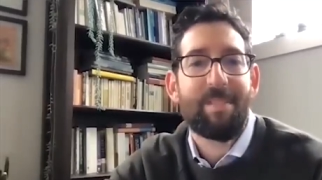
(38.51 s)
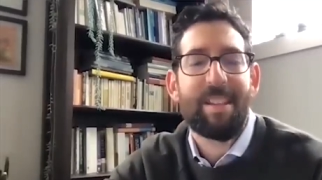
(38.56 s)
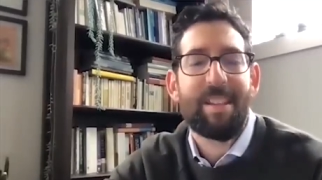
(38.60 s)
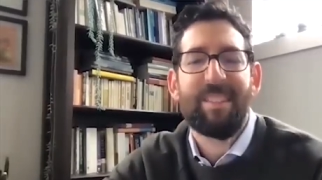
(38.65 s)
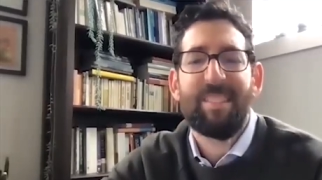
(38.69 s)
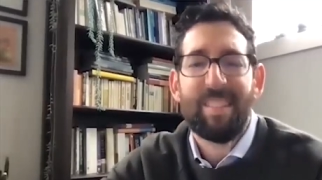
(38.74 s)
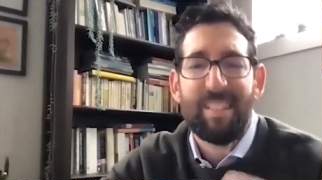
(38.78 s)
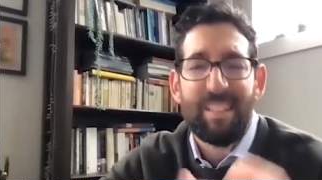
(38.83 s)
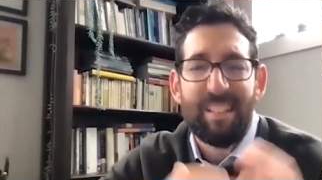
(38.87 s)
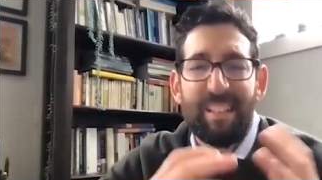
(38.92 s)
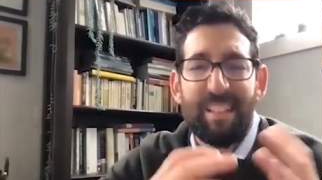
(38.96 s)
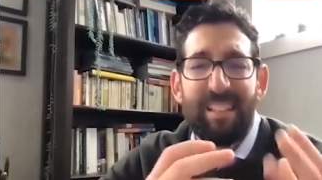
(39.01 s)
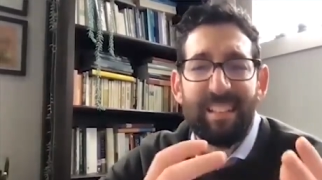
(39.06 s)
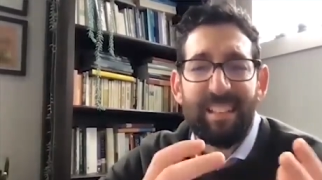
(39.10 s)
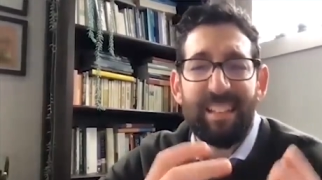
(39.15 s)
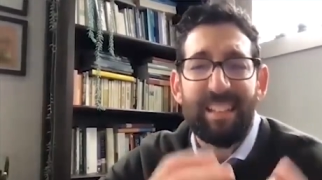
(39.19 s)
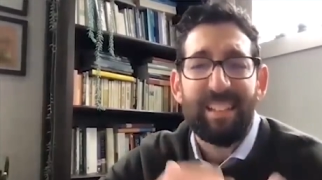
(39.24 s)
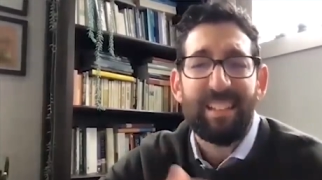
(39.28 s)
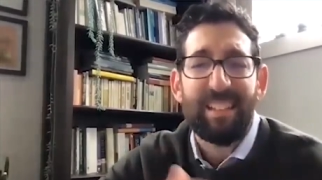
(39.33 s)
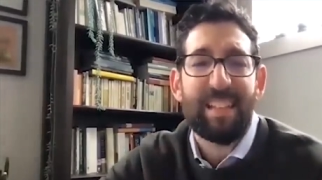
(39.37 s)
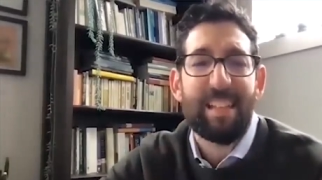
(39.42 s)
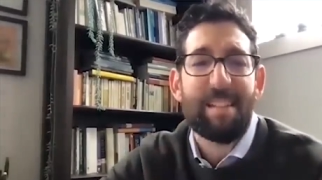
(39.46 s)
is
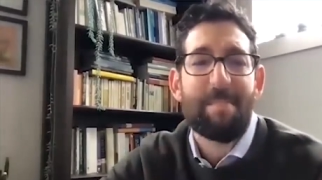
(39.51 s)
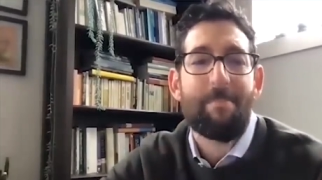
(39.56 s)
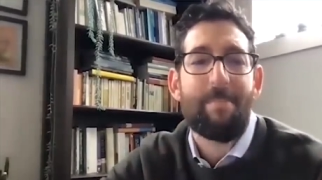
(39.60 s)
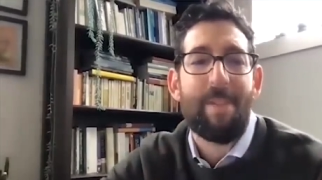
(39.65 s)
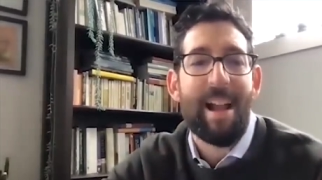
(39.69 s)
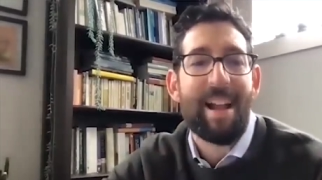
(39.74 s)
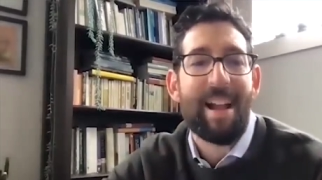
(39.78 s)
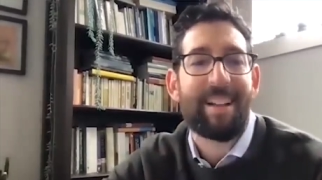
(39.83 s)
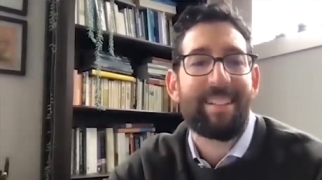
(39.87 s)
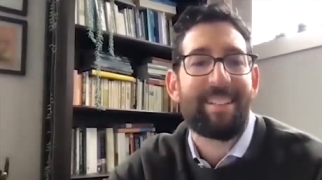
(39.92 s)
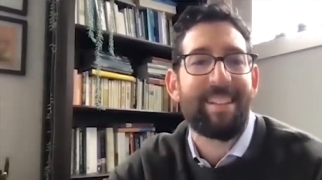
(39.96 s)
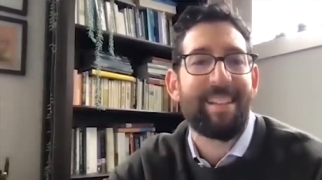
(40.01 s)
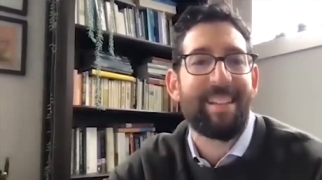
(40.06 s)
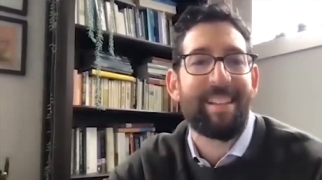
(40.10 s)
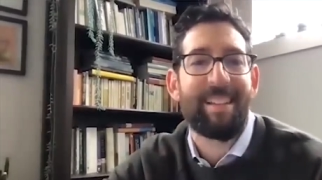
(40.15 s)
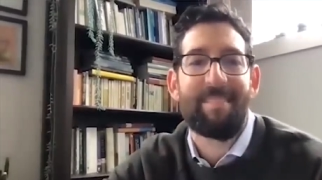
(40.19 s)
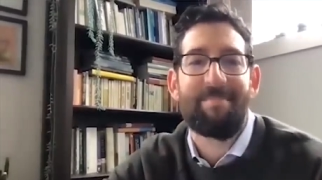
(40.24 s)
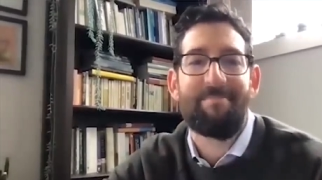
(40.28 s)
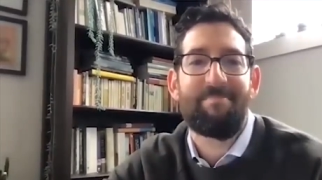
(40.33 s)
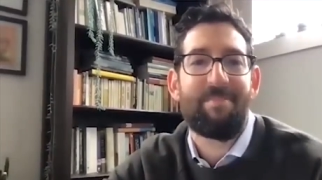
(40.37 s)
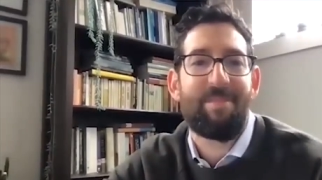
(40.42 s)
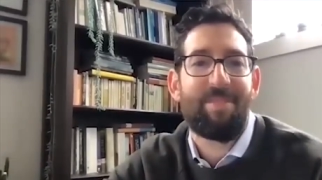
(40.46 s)
clearly
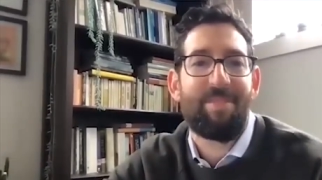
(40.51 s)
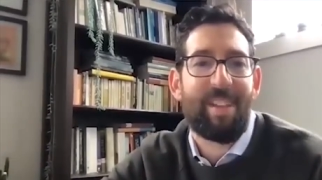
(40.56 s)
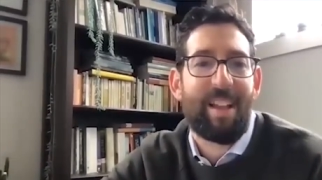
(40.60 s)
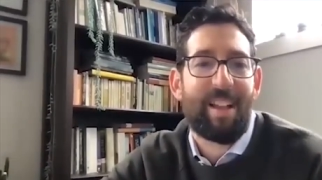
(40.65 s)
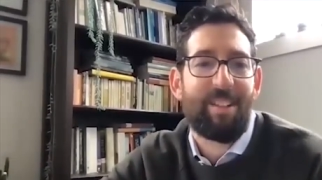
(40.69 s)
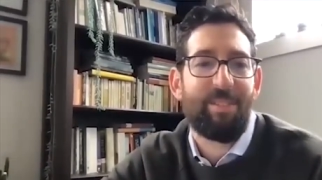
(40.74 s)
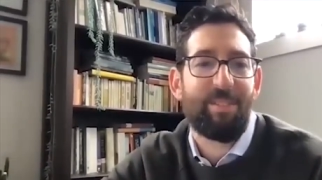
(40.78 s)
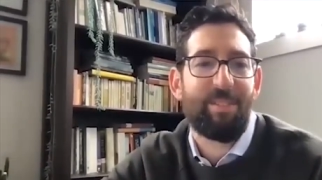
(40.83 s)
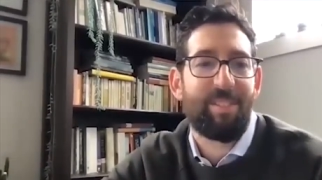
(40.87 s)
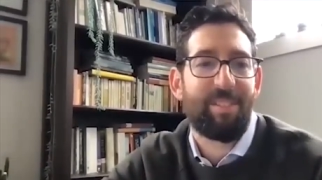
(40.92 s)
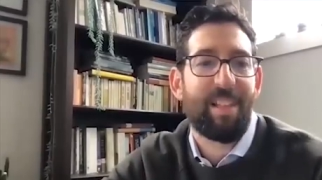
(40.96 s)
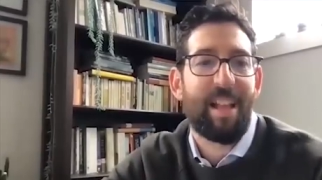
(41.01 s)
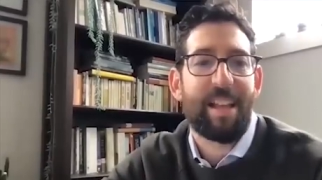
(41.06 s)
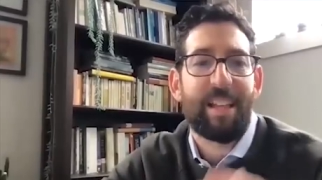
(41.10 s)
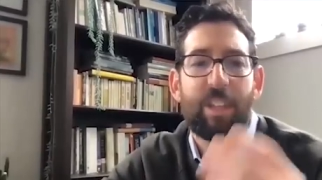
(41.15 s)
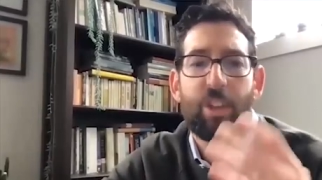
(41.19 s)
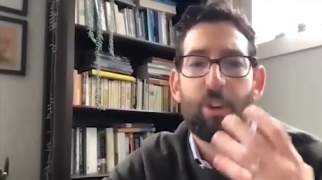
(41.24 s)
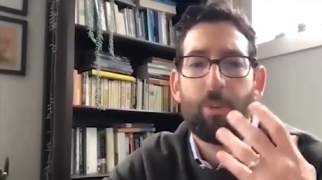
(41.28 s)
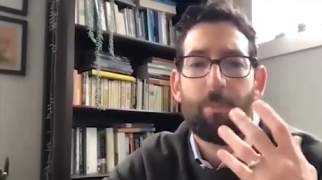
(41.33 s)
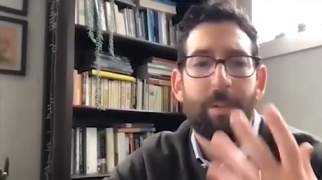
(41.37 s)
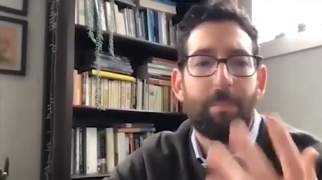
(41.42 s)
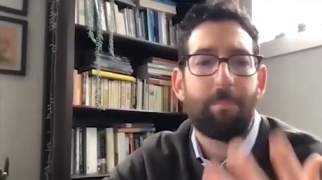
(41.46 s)
impacting cycles like
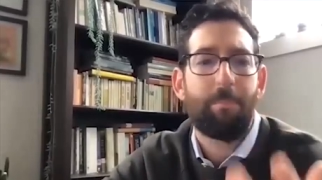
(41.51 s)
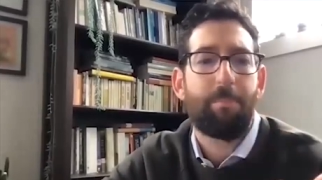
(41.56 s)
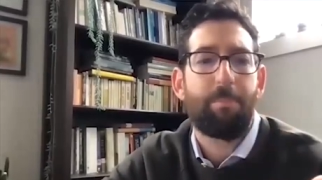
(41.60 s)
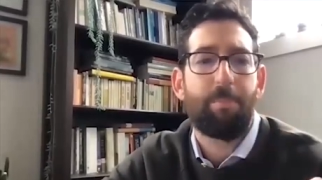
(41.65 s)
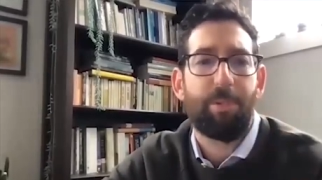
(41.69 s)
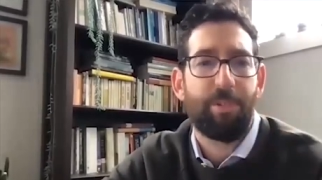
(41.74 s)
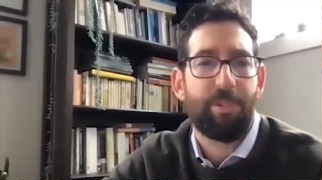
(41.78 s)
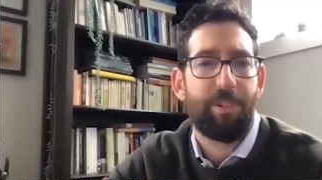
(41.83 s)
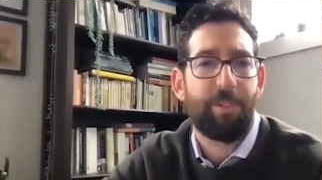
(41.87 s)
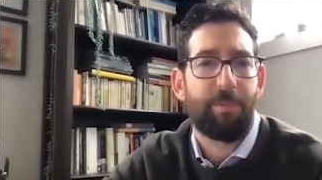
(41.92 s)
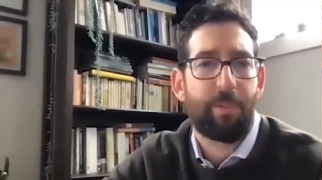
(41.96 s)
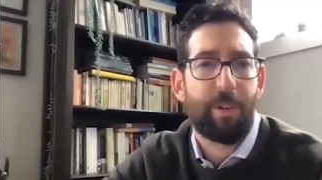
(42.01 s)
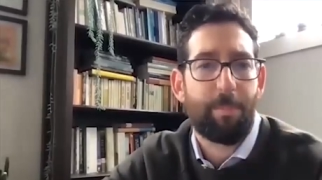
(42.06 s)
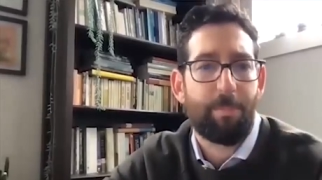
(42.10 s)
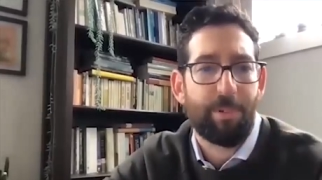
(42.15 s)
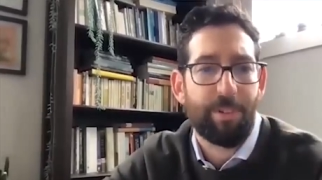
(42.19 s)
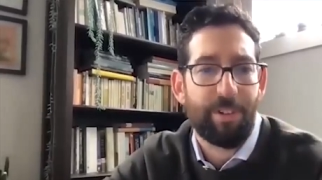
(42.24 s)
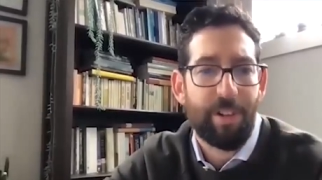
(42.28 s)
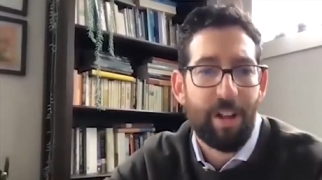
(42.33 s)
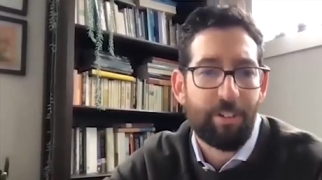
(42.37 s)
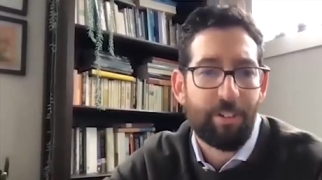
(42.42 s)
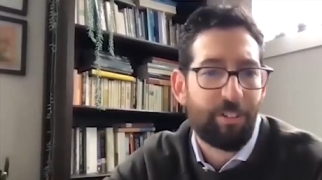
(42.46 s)
human
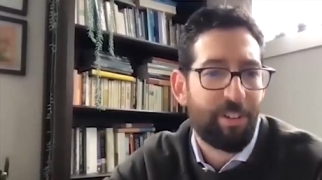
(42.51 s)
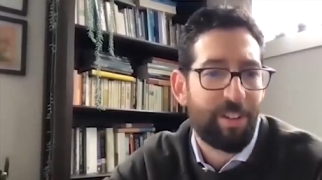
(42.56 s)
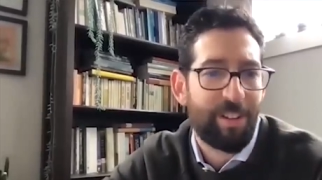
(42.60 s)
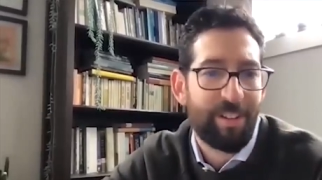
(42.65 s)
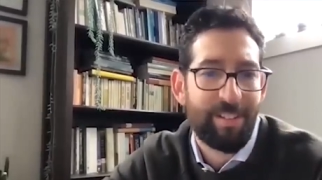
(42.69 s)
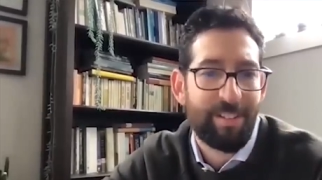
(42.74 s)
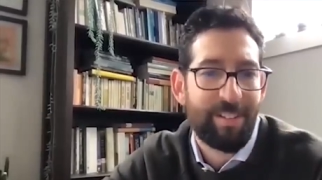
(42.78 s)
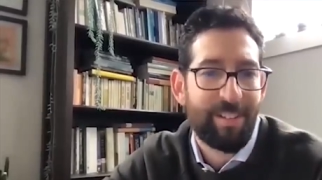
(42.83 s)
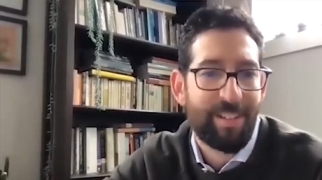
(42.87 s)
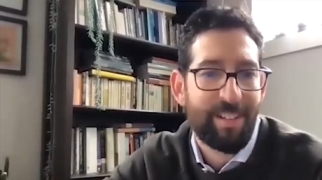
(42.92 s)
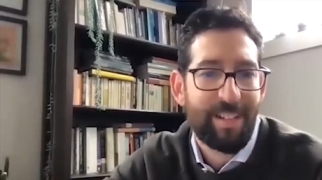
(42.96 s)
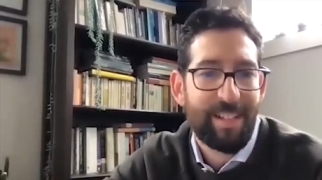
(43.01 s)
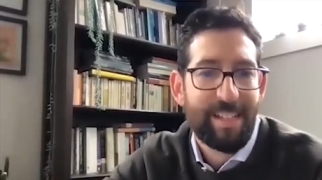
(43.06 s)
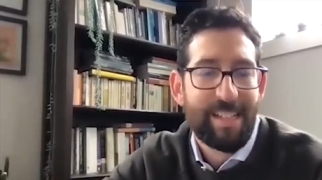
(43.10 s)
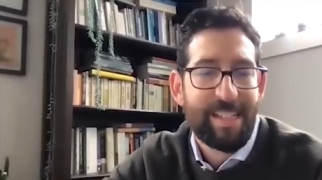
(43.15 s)
reproduction.